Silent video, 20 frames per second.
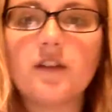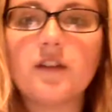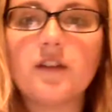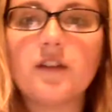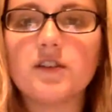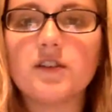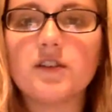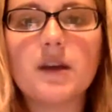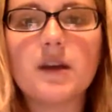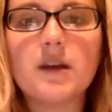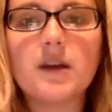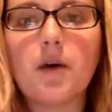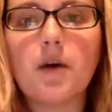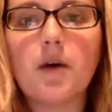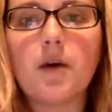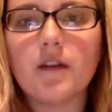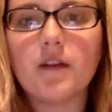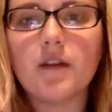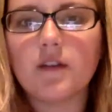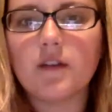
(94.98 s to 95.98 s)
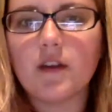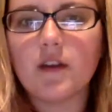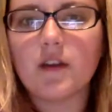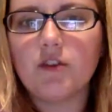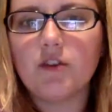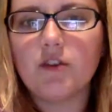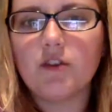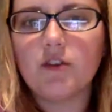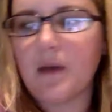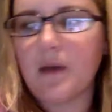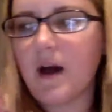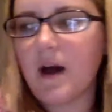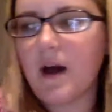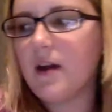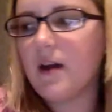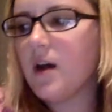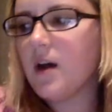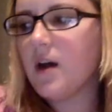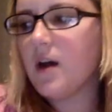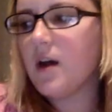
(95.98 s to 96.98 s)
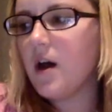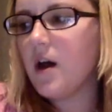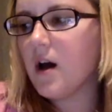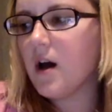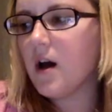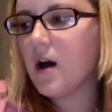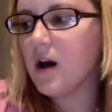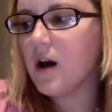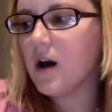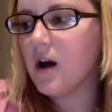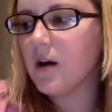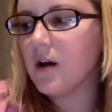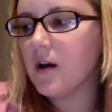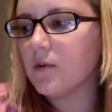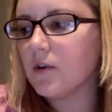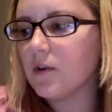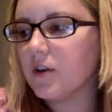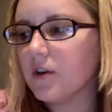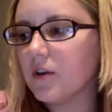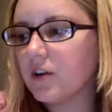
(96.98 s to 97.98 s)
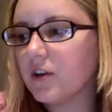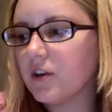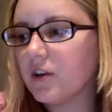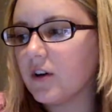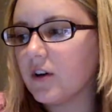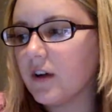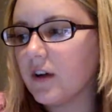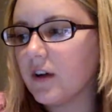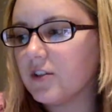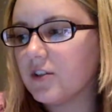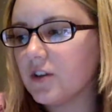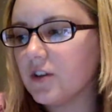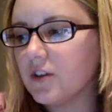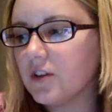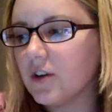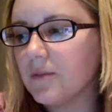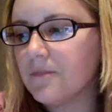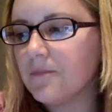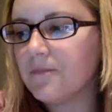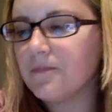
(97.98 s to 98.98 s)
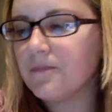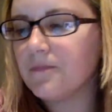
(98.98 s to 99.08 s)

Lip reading: there's some on there that you can buy, or you can create your own.